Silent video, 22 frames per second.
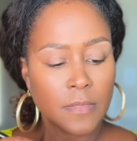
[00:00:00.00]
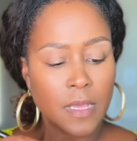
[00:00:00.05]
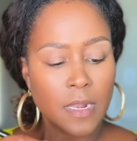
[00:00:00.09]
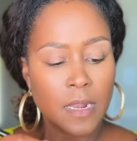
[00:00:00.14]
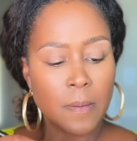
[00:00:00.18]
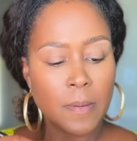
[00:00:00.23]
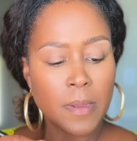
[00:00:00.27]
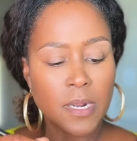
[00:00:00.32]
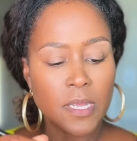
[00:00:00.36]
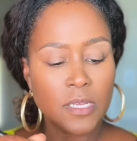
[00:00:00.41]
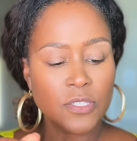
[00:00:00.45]
and I'm
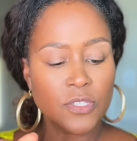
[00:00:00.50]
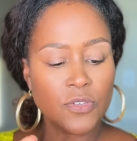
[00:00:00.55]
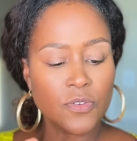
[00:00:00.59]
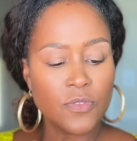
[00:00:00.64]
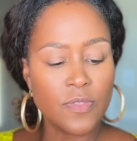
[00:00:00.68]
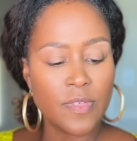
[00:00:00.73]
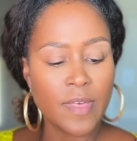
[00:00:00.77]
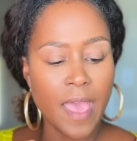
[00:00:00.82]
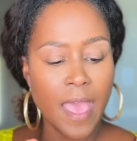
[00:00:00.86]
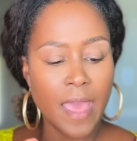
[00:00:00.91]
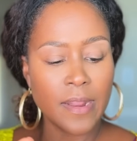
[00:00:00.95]
gonna do
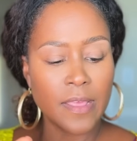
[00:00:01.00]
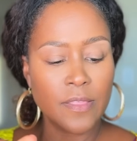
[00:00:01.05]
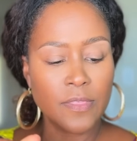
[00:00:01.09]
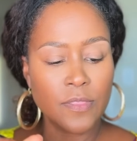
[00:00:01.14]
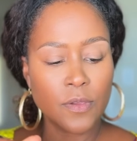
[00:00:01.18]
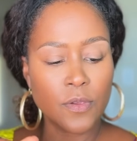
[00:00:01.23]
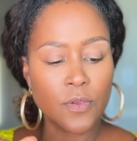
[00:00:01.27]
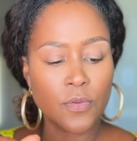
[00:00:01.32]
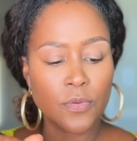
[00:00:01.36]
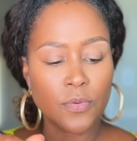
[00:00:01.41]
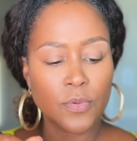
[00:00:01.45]
that in the
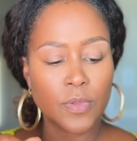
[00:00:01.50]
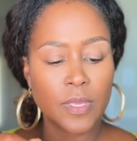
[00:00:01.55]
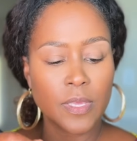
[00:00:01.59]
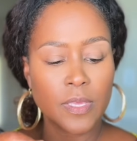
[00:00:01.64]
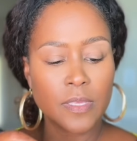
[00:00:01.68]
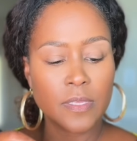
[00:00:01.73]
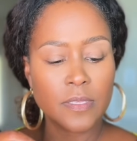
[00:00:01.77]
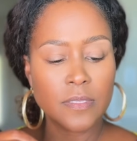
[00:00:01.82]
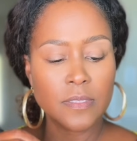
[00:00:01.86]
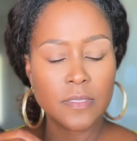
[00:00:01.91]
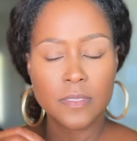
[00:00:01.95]

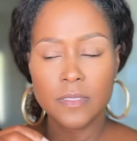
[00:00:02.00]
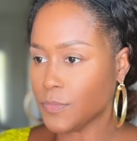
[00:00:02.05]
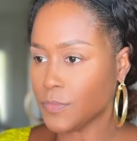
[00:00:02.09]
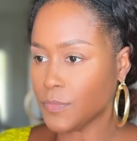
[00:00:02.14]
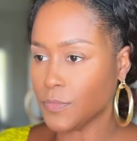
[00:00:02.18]
crease.